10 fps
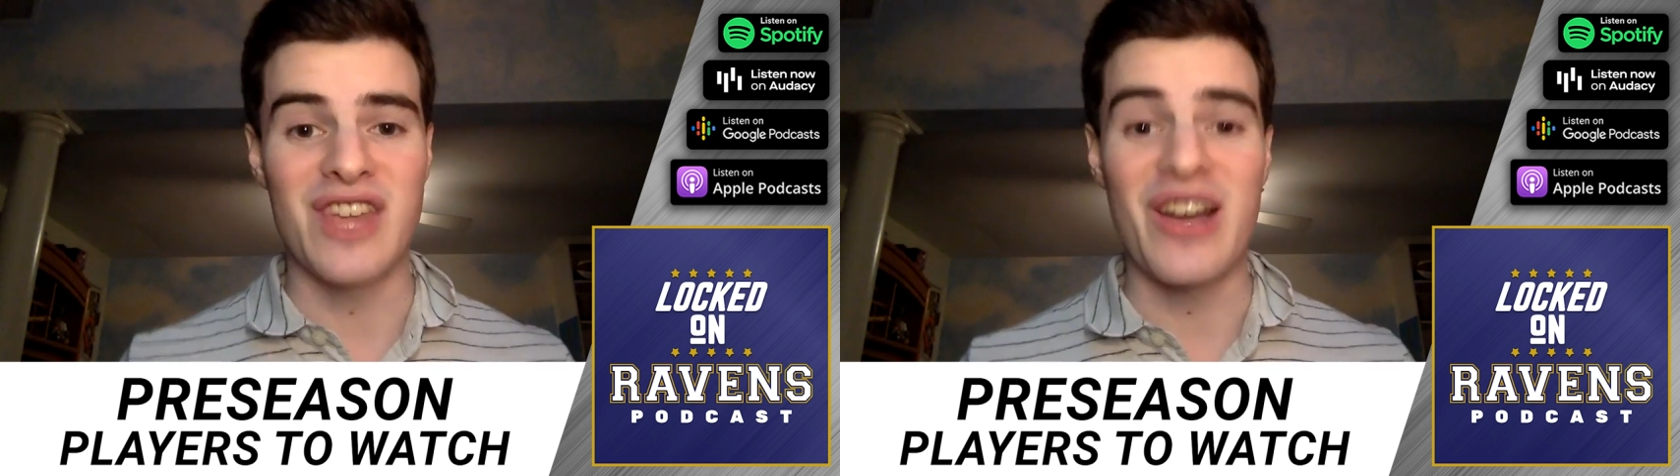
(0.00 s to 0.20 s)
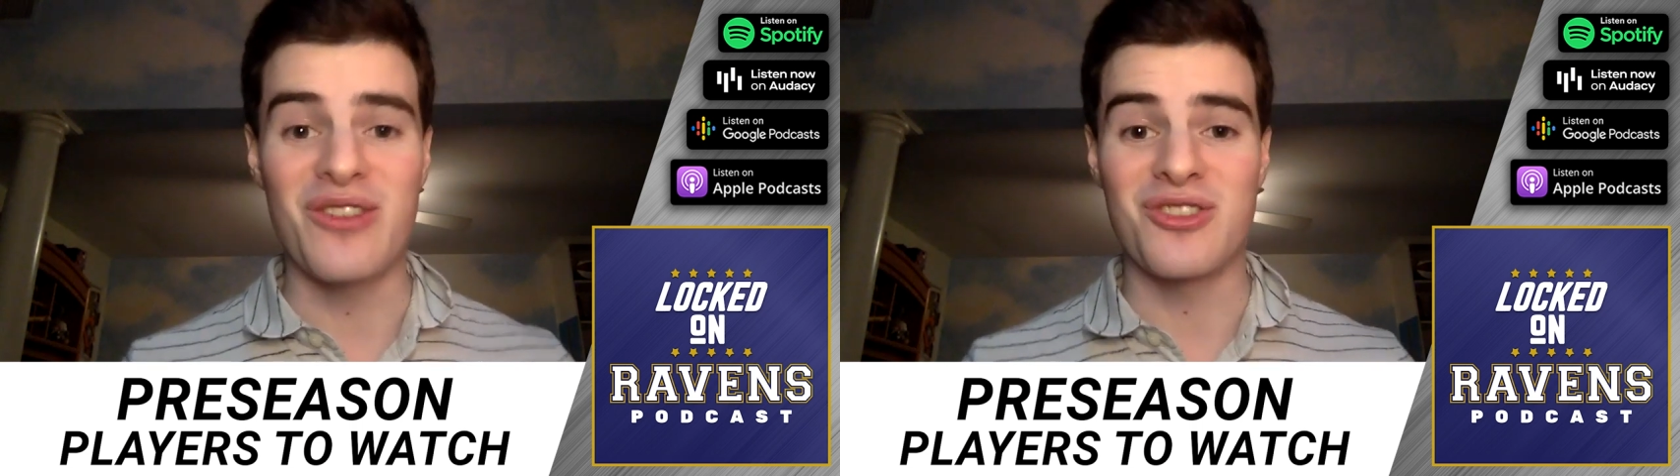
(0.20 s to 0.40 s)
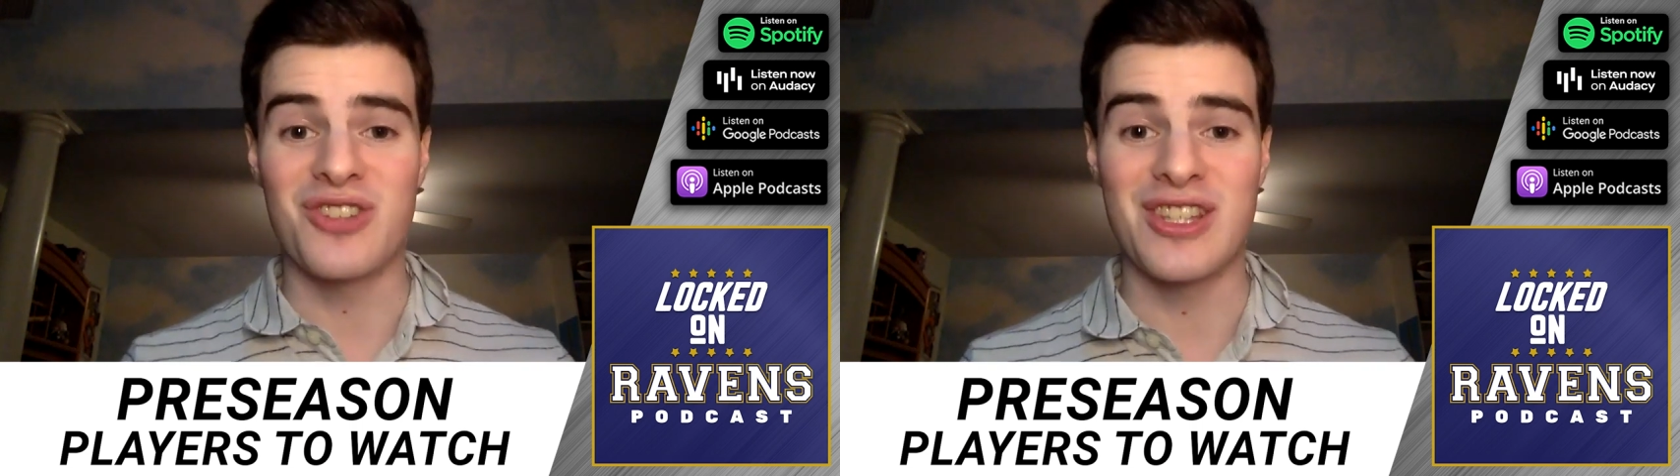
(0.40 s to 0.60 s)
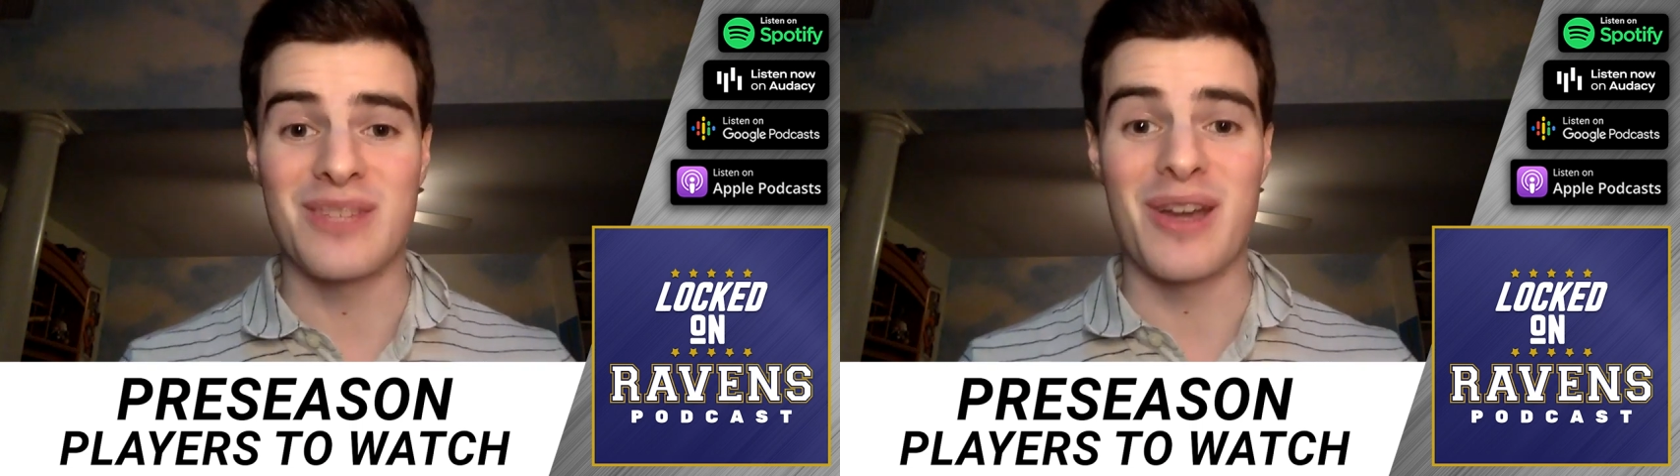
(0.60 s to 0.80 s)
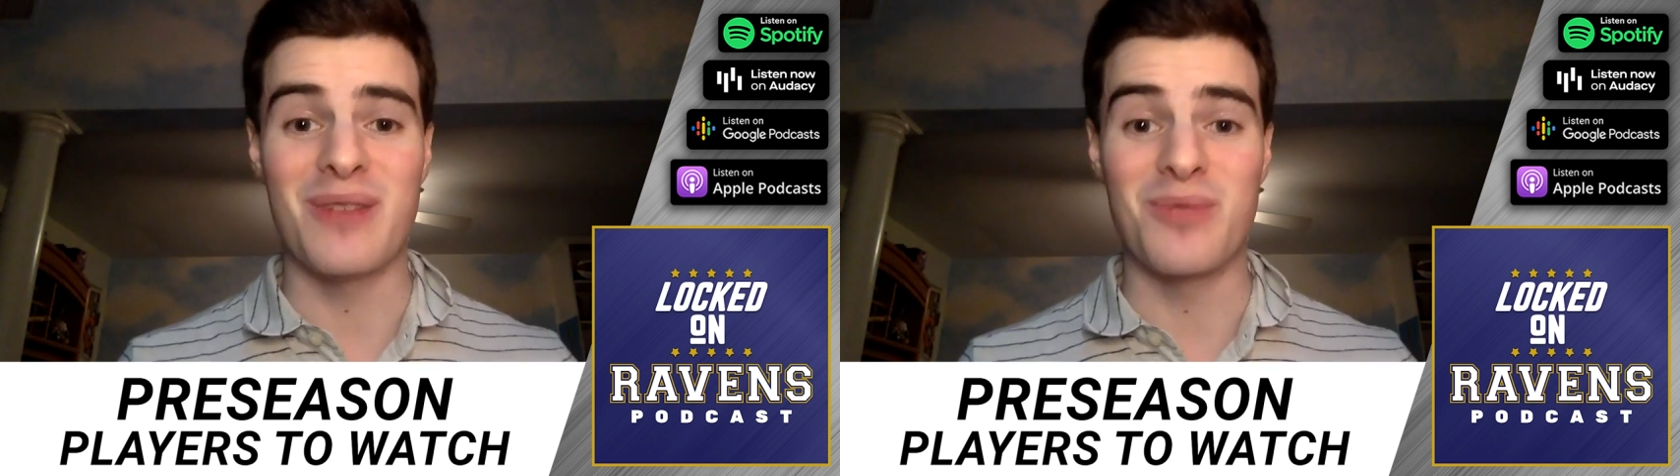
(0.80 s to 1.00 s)
tackle
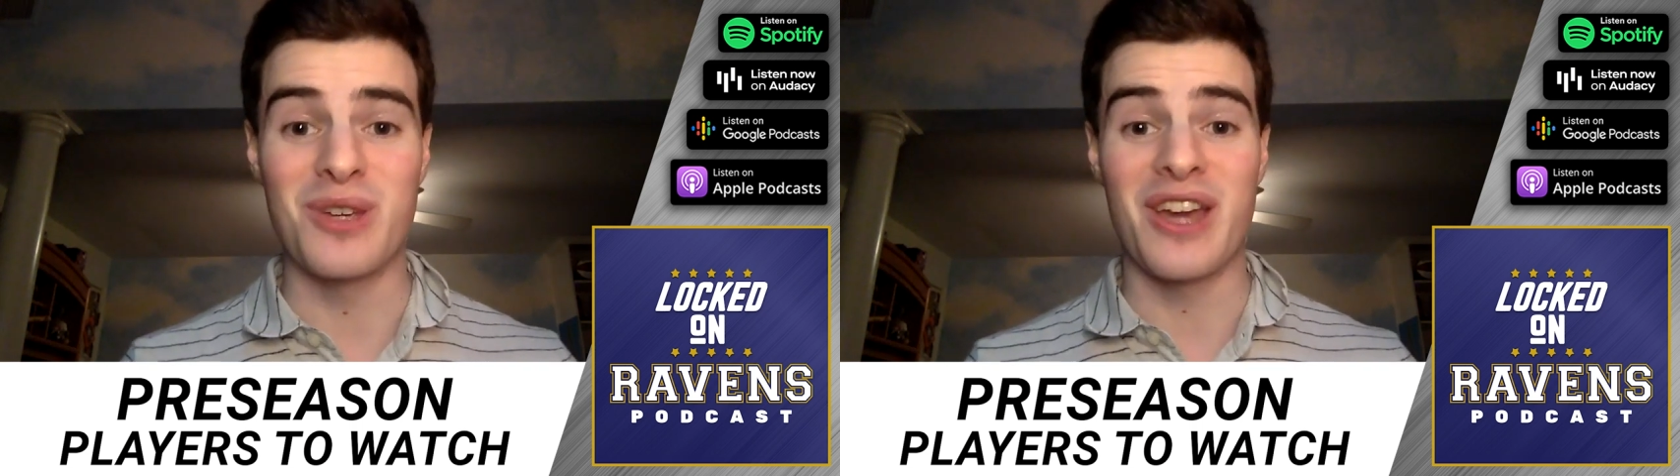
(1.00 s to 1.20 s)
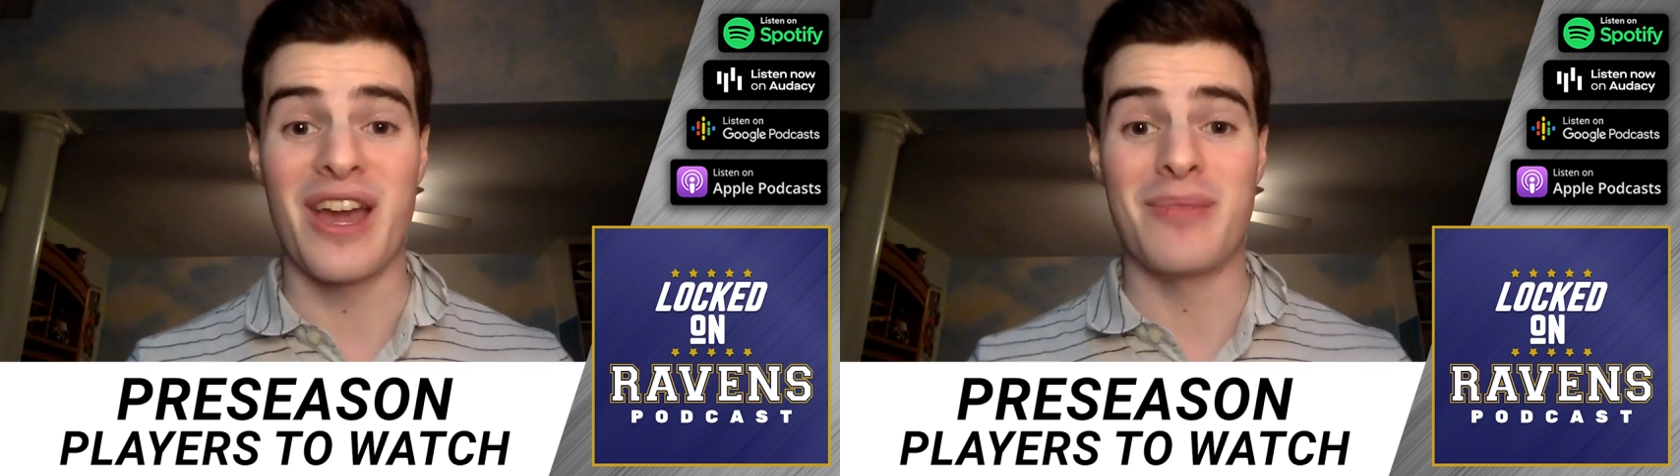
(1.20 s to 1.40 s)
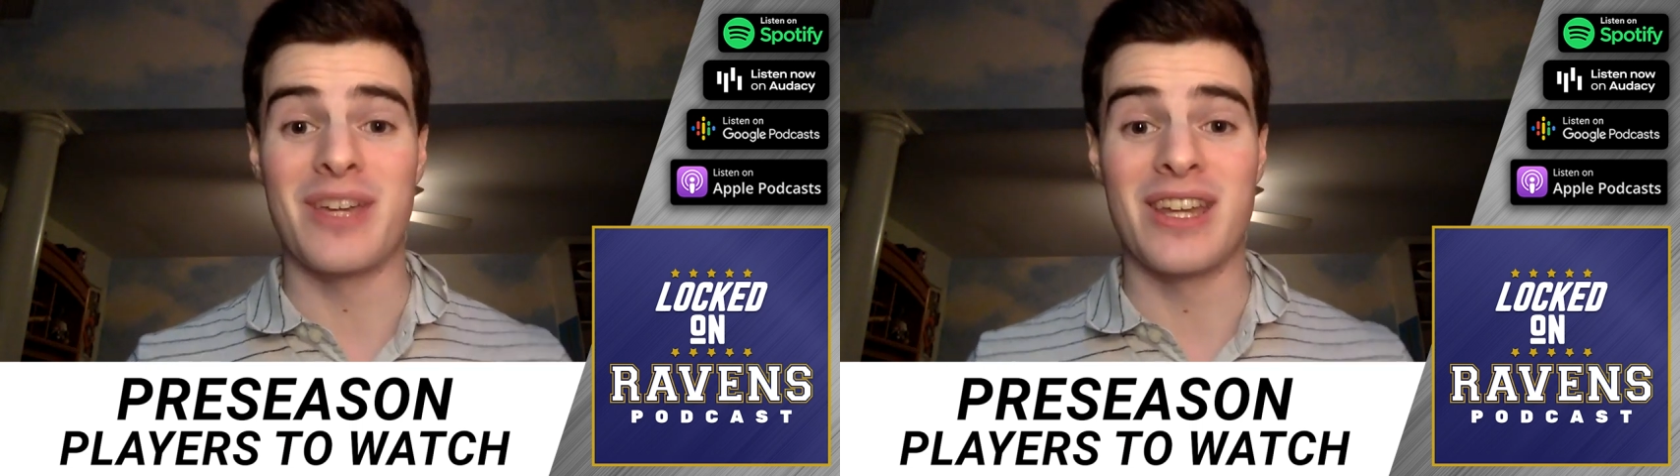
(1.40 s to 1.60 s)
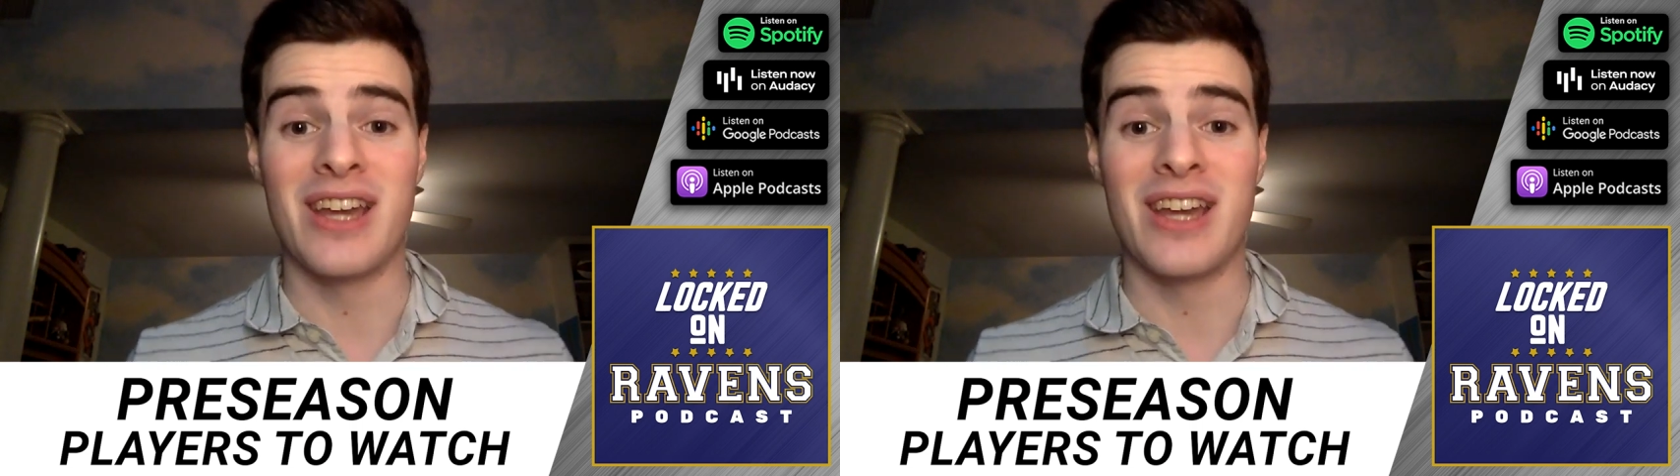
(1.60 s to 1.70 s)
Justin Madubuike, I mean,